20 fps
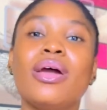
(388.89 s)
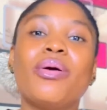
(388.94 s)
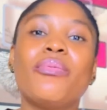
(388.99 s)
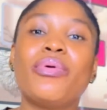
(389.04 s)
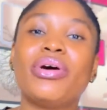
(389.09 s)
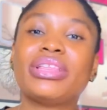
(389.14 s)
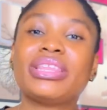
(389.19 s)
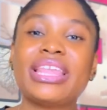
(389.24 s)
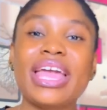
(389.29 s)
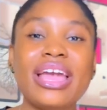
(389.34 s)

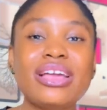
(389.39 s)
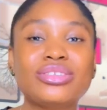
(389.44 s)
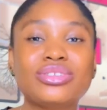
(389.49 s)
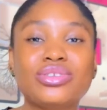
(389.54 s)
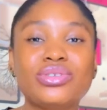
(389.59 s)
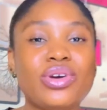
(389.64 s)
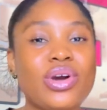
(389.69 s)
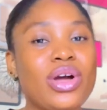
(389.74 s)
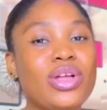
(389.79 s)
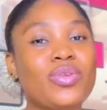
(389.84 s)
But thanks
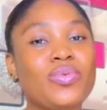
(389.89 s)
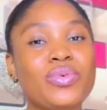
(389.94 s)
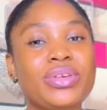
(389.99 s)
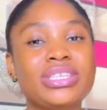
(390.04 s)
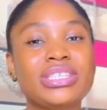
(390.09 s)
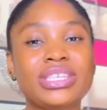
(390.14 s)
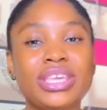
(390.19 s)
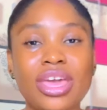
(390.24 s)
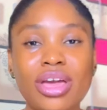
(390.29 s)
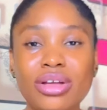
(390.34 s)
to God, we
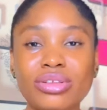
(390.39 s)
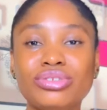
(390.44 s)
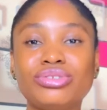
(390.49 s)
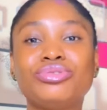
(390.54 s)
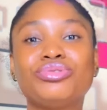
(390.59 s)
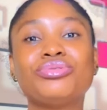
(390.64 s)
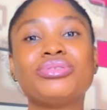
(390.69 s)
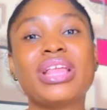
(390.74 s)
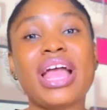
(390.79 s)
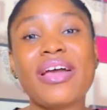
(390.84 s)
scaled
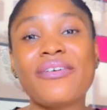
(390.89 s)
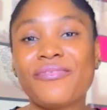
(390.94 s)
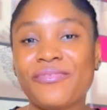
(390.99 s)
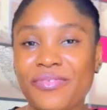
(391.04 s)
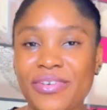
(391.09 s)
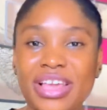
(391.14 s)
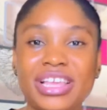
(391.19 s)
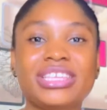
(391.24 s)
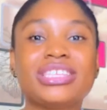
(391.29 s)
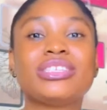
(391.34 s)
through that
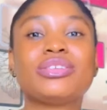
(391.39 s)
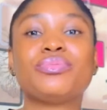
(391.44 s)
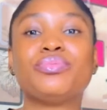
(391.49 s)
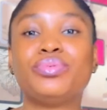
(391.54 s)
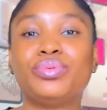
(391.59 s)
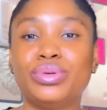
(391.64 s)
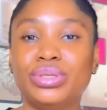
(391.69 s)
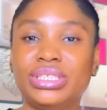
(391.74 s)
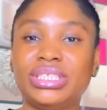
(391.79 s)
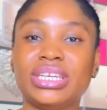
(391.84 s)
first
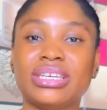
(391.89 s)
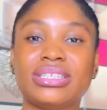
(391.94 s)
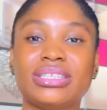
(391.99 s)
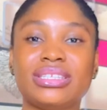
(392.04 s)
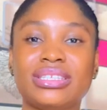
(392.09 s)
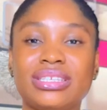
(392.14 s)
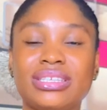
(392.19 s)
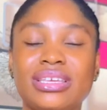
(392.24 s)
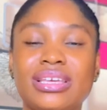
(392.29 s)
project.